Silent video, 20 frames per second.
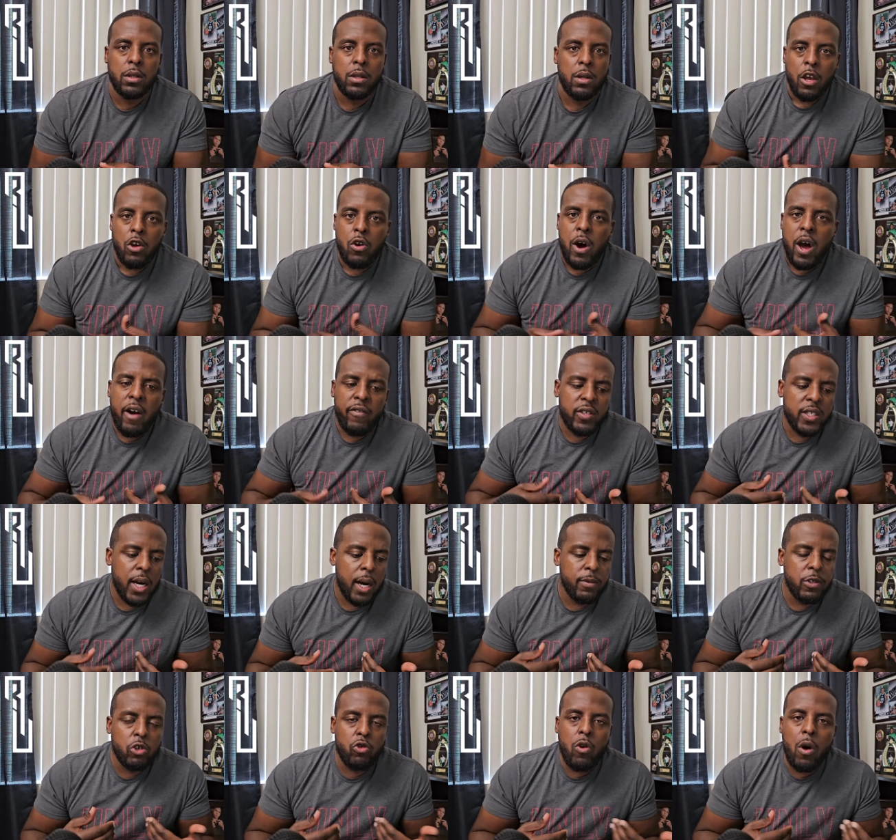You'll have time
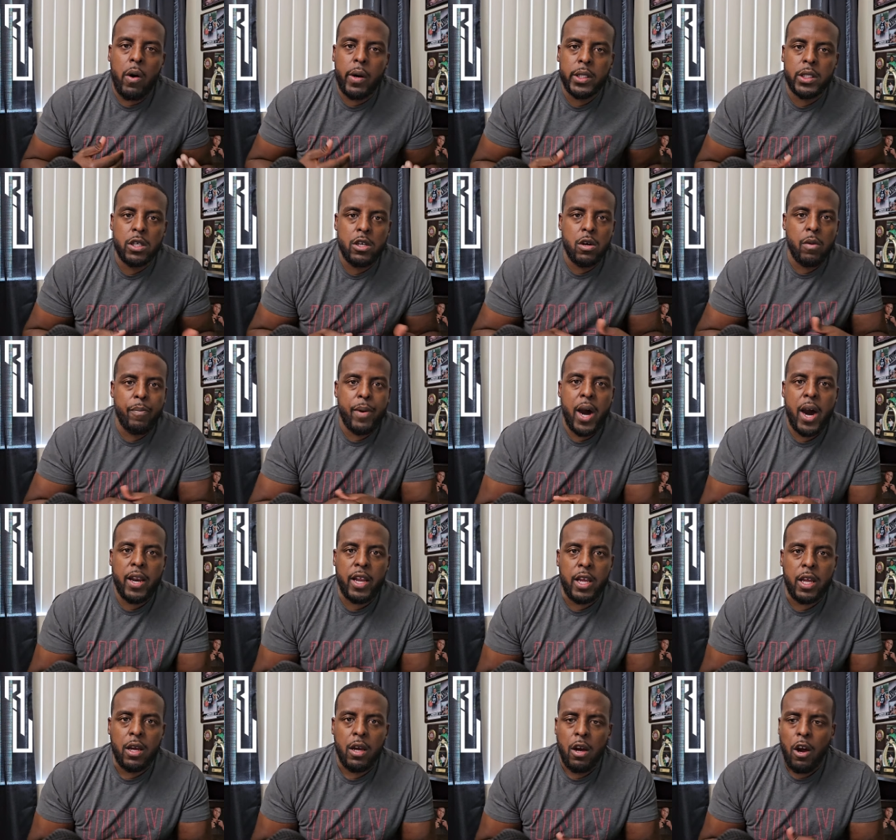to grow into your
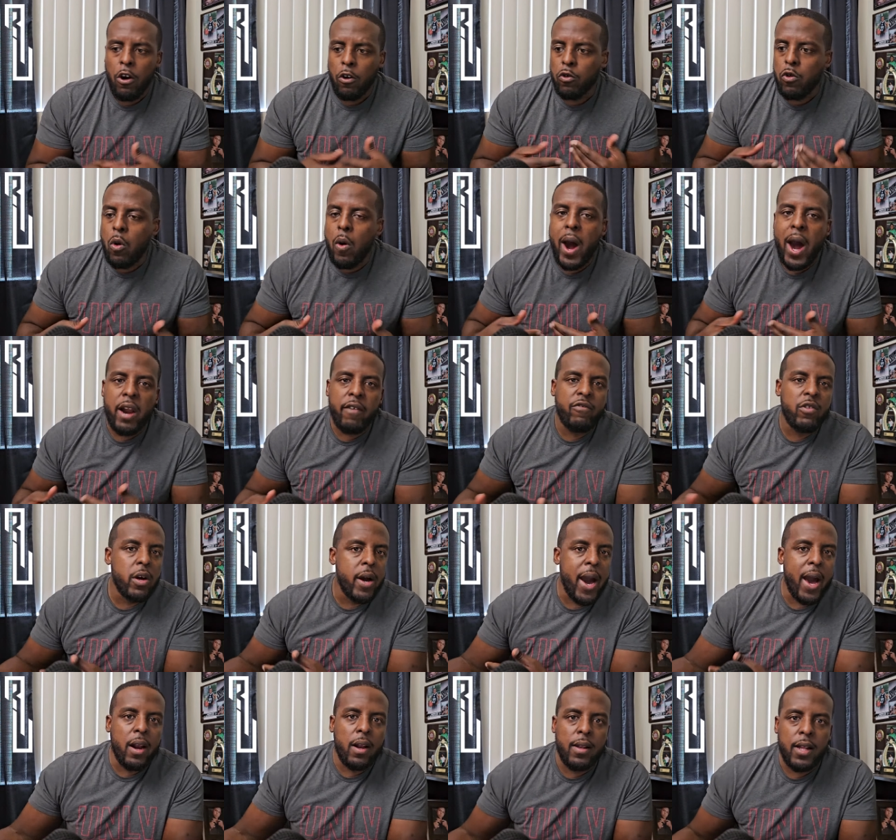body, grow out of your
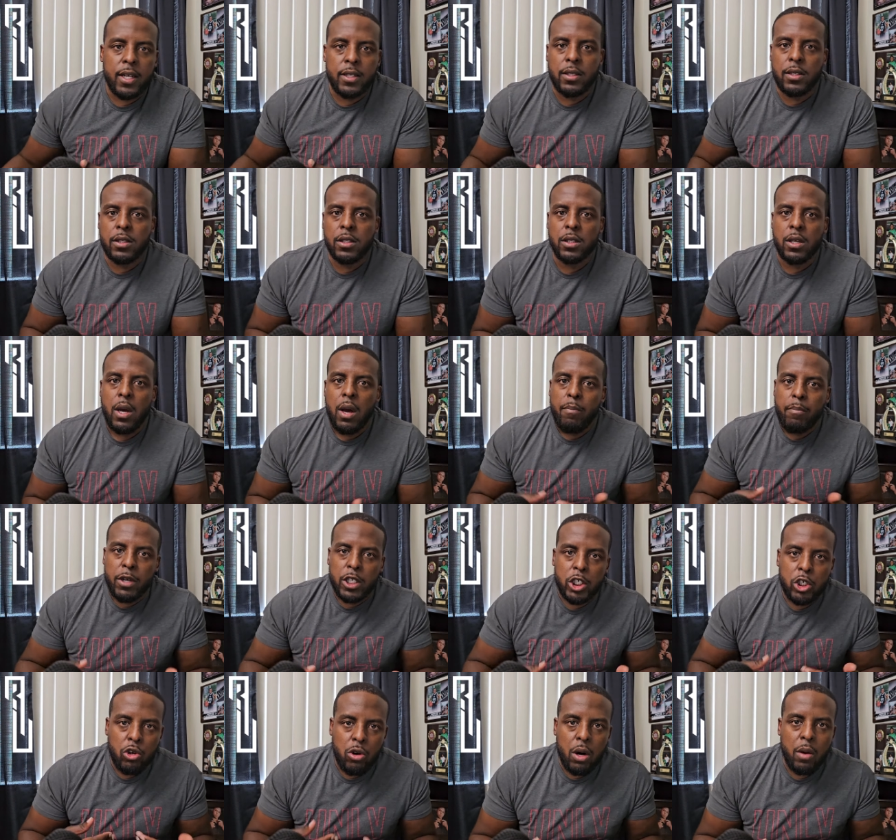adolescence,
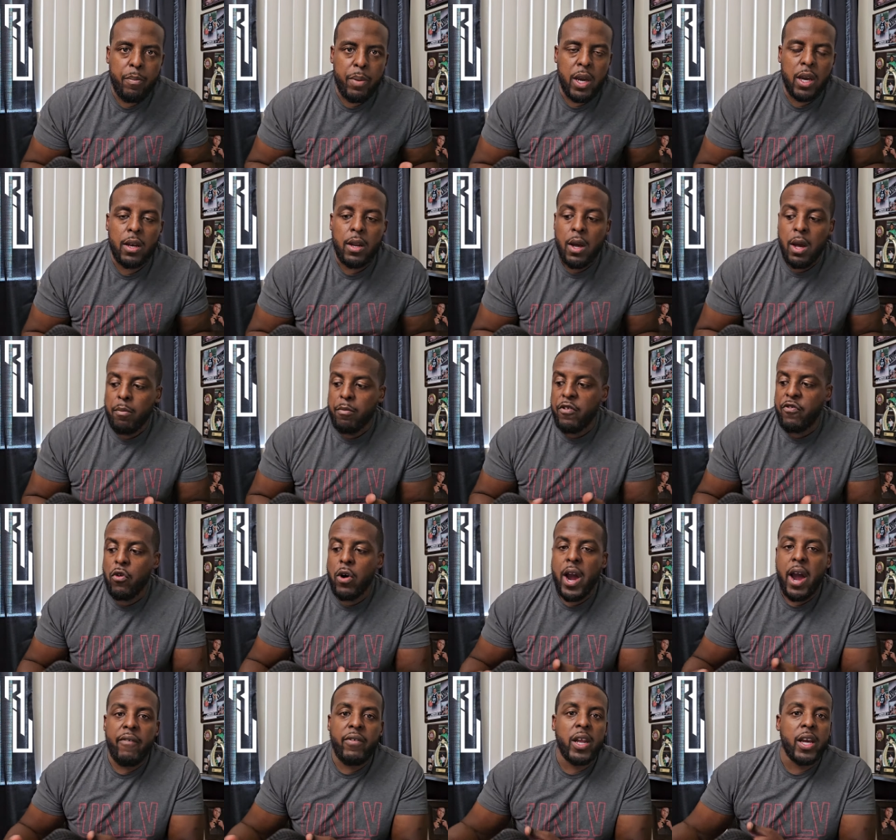mature a bit before
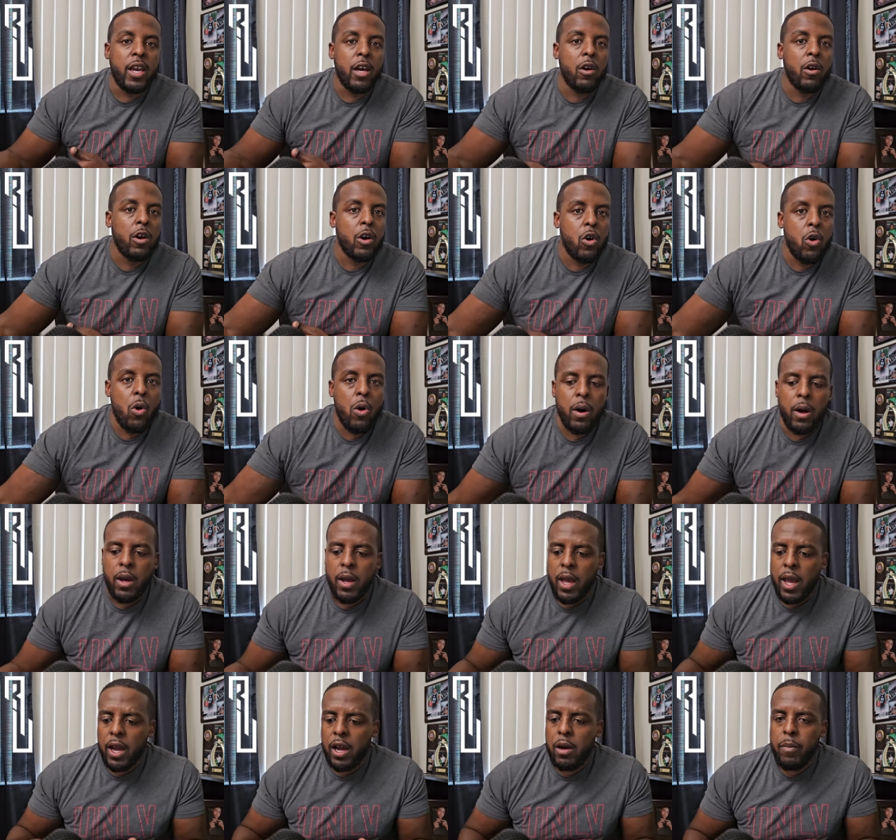having to get on a court
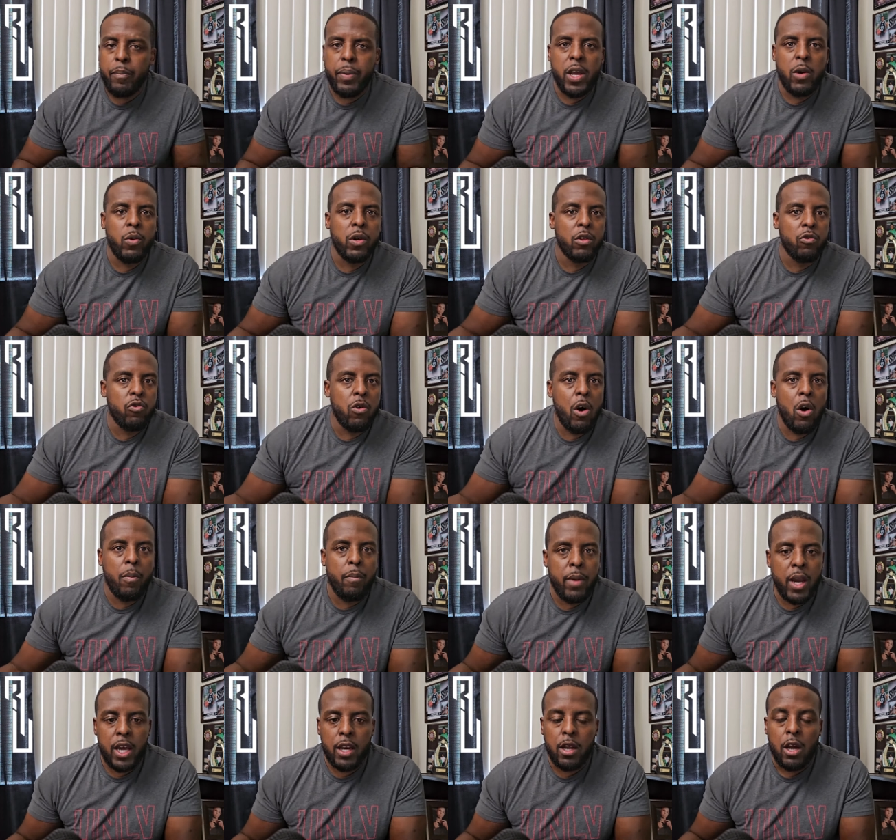and compete with grown
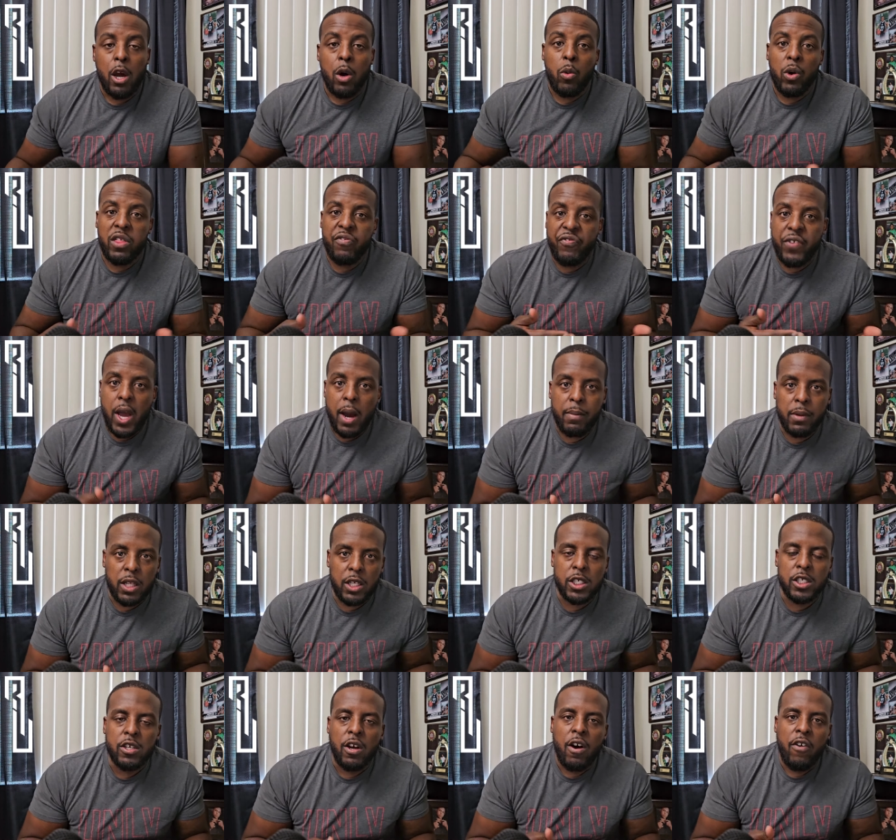men with
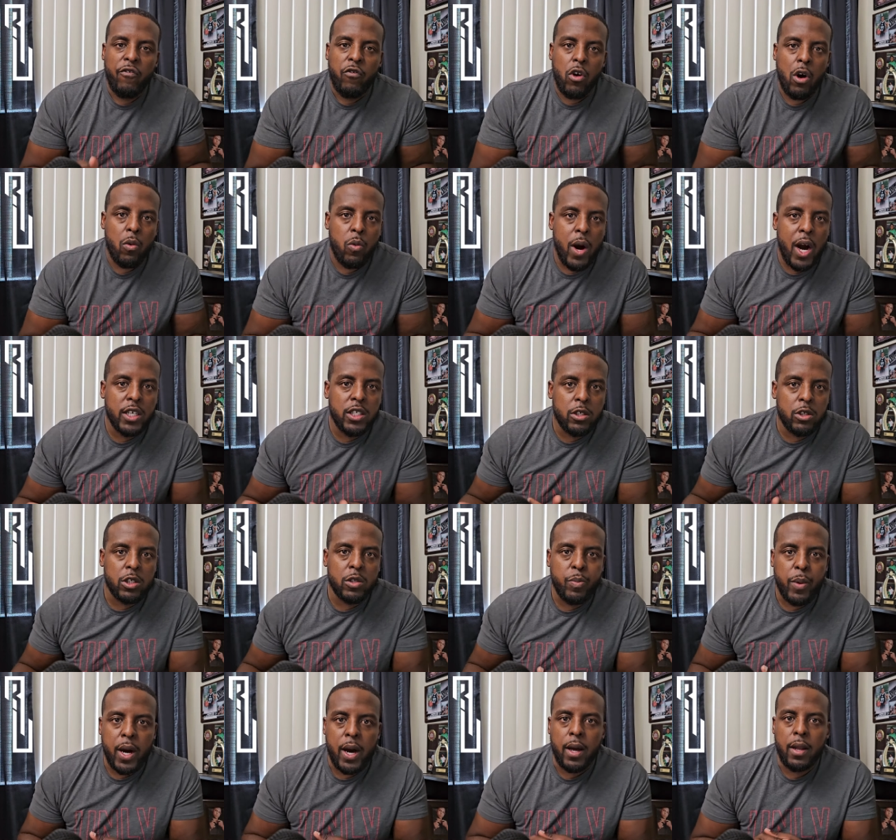families for a roster
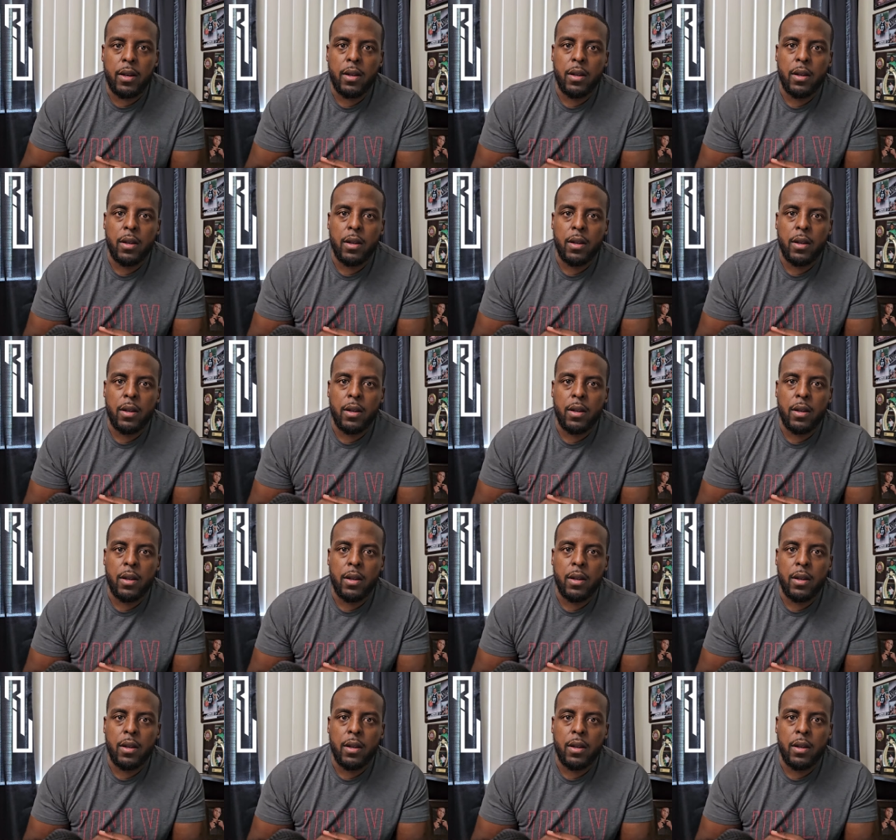spot.